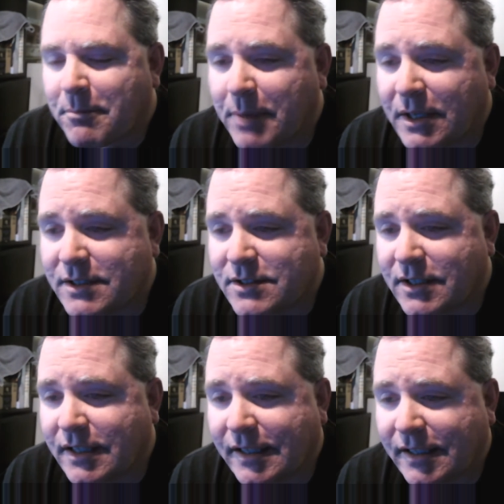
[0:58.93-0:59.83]
But
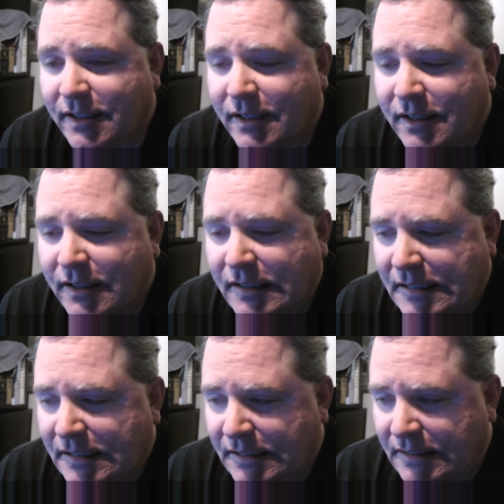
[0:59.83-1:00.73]

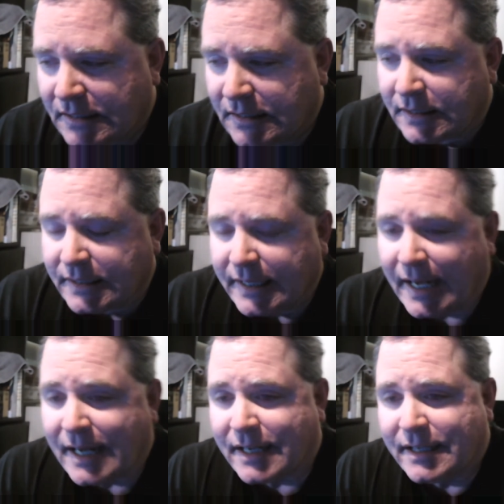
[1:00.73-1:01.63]
uh,
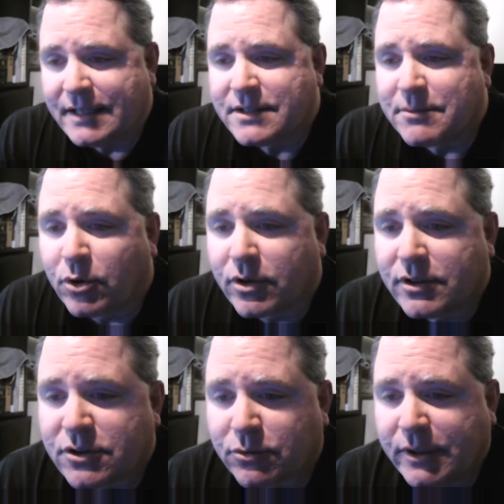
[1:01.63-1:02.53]
yeah, it's
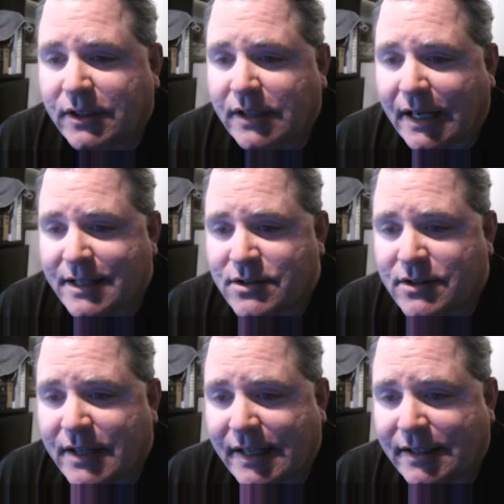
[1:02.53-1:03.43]
important to
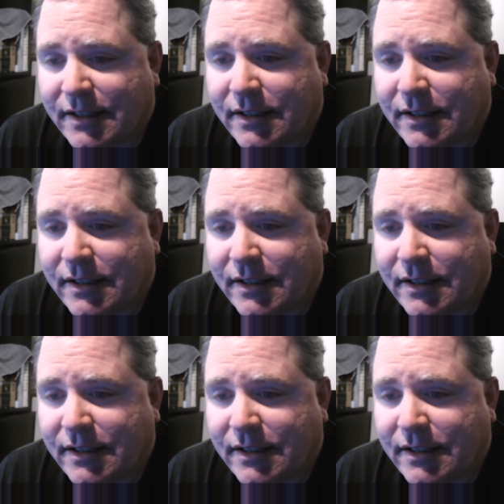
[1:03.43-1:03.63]
realize that